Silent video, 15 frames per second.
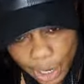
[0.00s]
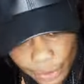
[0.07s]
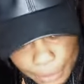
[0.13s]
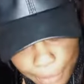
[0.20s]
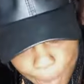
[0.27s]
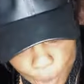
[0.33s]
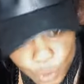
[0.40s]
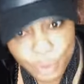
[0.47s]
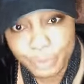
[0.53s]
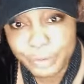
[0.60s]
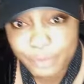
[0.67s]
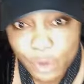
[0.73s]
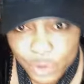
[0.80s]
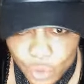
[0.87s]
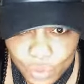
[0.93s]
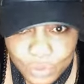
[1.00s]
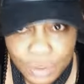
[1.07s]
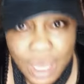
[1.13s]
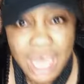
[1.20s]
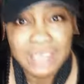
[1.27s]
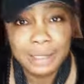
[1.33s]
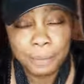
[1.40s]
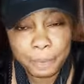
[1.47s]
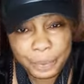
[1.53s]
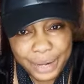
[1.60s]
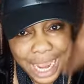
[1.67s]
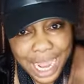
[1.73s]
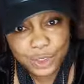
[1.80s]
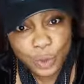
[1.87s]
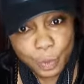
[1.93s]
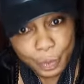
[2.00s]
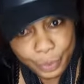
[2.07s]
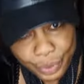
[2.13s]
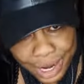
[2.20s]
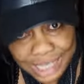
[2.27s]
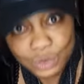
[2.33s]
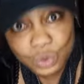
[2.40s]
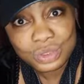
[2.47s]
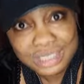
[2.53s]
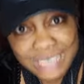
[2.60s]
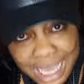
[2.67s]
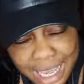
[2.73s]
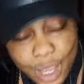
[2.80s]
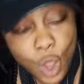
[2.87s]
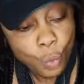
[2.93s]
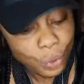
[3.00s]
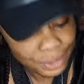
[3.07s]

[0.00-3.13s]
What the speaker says: the month will be for you. The prayers you pray today will